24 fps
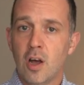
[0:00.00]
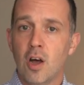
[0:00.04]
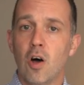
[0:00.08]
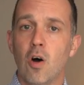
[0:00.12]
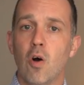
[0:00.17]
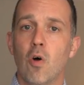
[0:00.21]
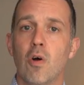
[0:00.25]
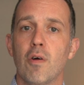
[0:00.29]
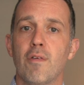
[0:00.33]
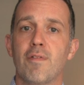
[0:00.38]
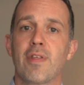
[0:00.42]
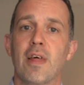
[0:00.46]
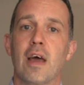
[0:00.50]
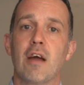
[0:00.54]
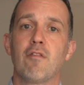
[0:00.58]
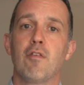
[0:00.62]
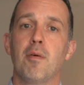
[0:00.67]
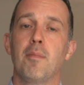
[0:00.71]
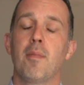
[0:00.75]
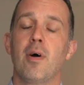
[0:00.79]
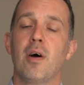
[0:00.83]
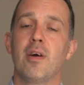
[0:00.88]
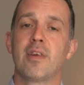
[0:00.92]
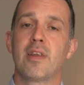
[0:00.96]
or if that
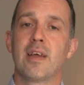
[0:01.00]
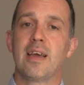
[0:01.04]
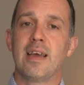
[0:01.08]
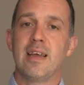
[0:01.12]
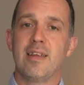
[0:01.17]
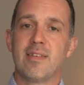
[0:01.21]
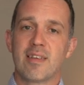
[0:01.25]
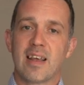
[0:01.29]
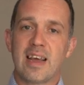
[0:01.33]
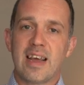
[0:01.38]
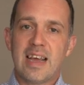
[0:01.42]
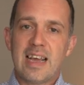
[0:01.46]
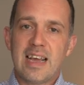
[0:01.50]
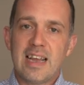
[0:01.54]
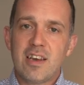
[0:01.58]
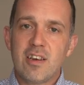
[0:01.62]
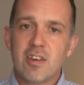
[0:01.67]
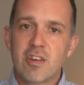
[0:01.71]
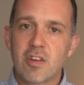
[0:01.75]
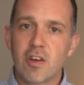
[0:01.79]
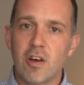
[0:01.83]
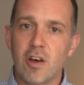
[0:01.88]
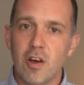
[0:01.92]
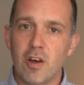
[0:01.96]
reminder is
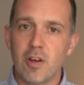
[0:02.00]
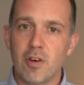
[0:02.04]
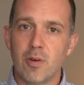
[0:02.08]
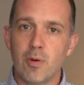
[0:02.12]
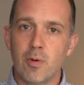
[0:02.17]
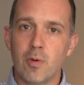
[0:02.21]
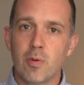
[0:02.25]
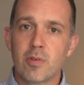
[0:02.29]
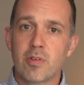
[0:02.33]
internal,